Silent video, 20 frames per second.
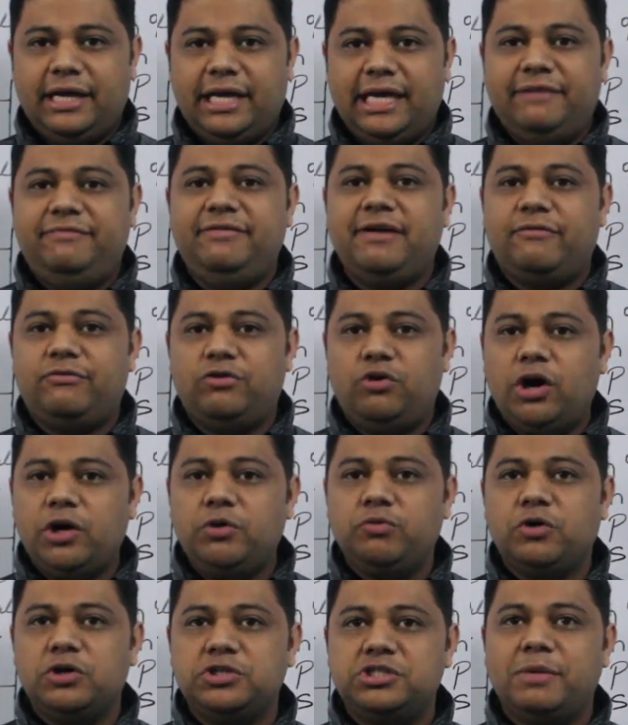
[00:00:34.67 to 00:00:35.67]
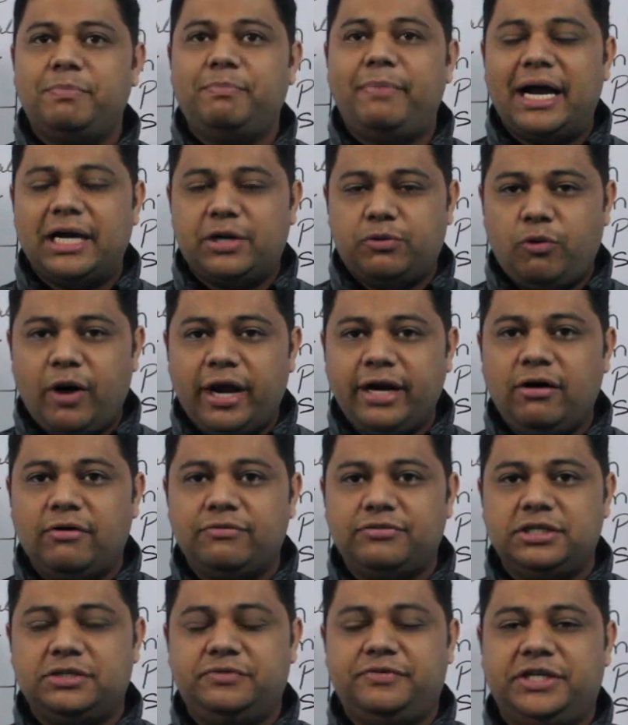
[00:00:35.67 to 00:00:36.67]
If you have not watched the part 1
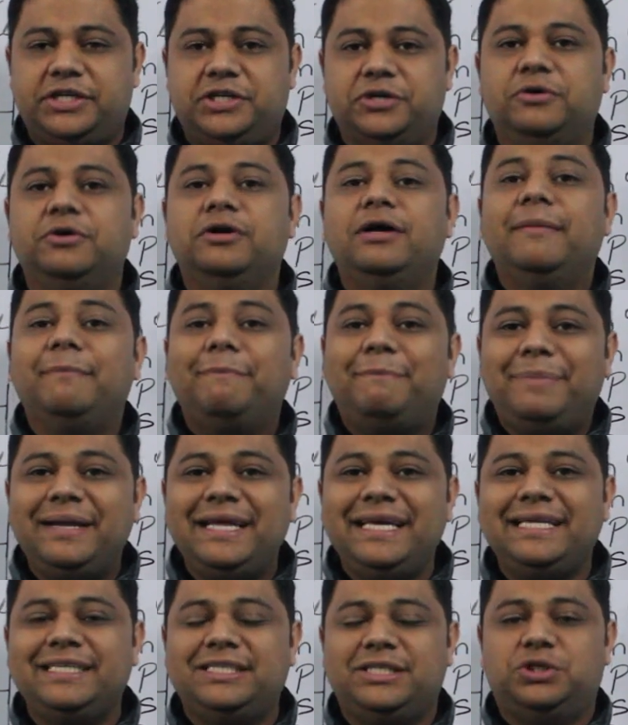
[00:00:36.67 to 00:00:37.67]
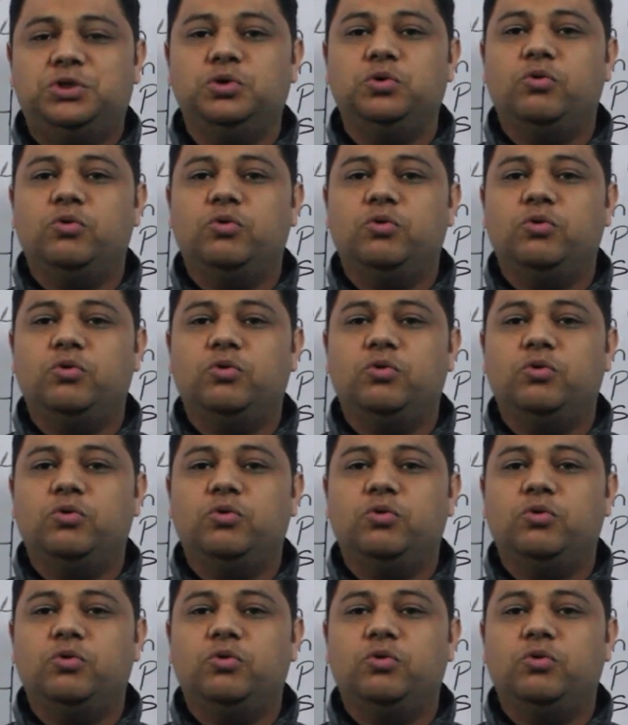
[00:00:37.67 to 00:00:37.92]
of this video, please do